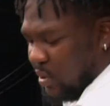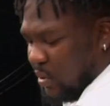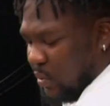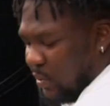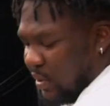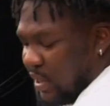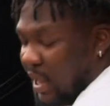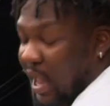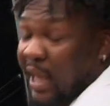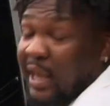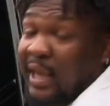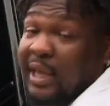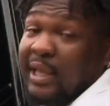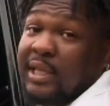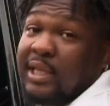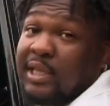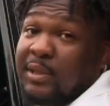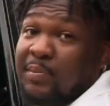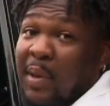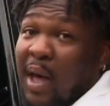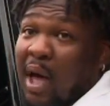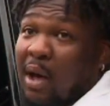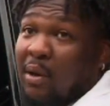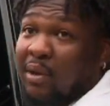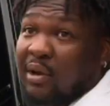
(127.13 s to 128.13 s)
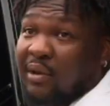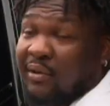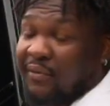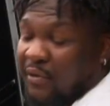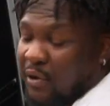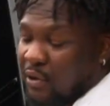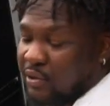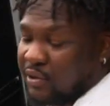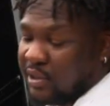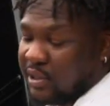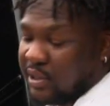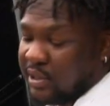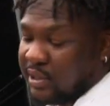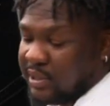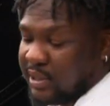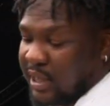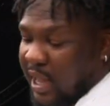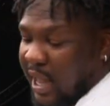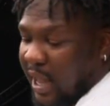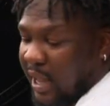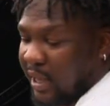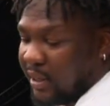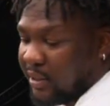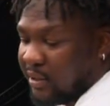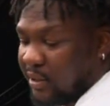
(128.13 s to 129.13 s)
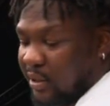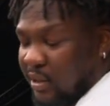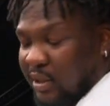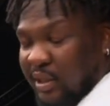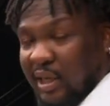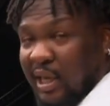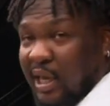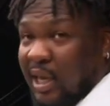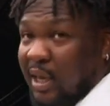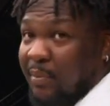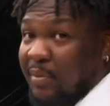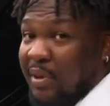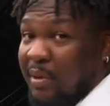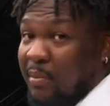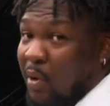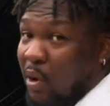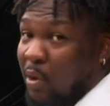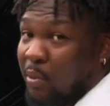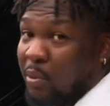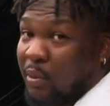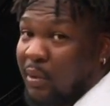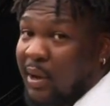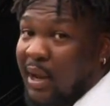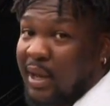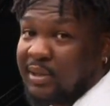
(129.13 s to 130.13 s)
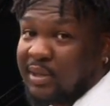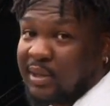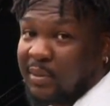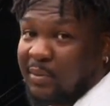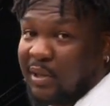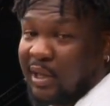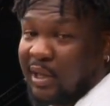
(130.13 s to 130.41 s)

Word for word: We gotta get this power conversion inside. Can't be mobile without some